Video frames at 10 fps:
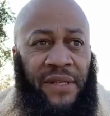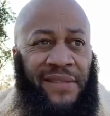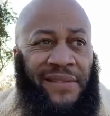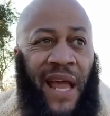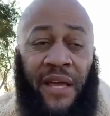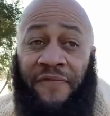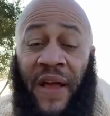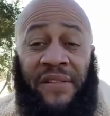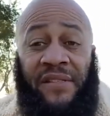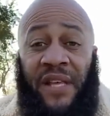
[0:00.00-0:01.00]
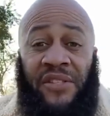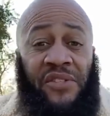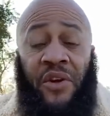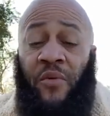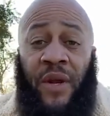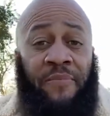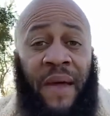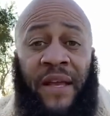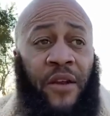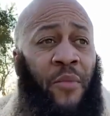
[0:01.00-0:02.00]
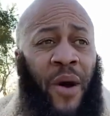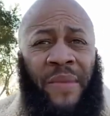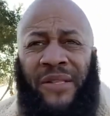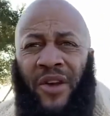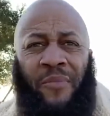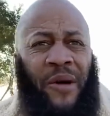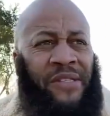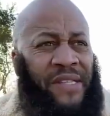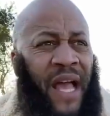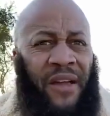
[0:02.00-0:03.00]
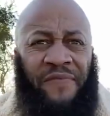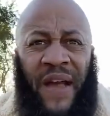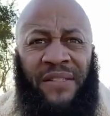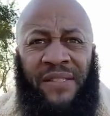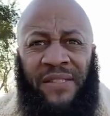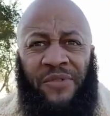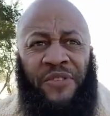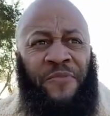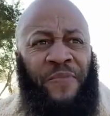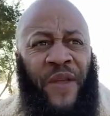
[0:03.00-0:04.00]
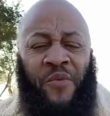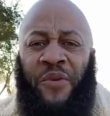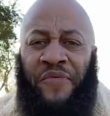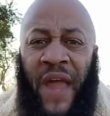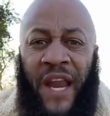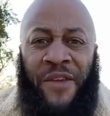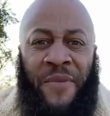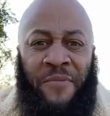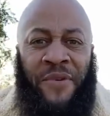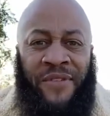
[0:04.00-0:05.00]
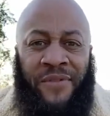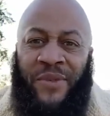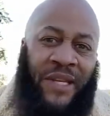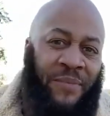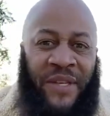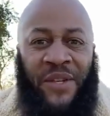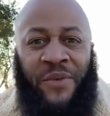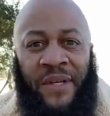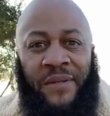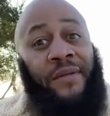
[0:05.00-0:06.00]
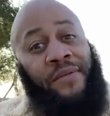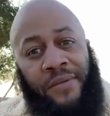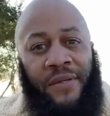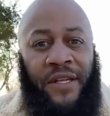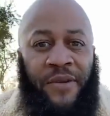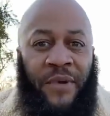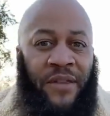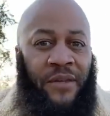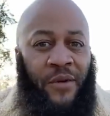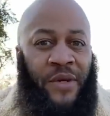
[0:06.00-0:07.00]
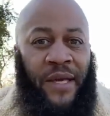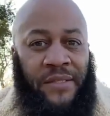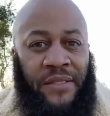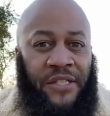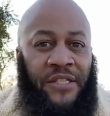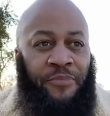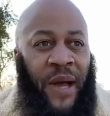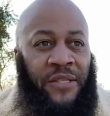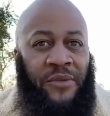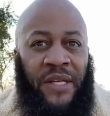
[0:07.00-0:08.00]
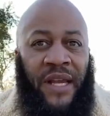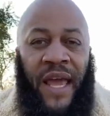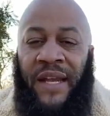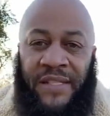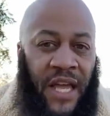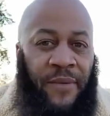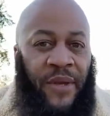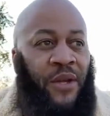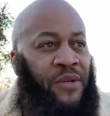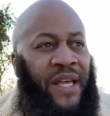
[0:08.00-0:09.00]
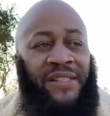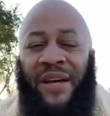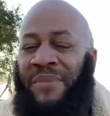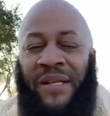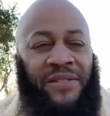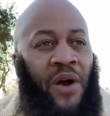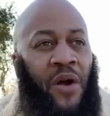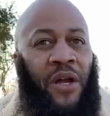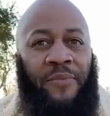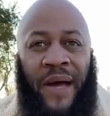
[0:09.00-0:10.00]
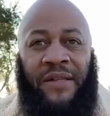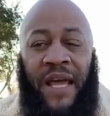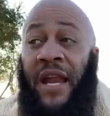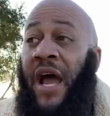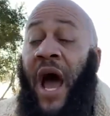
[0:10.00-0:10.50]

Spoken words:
Sacrifices that you don't want to make no more. I'm not talking about sacrifices with family members, what they be doing in the other locations and spots and in the entertainment location. I'm not talking about that.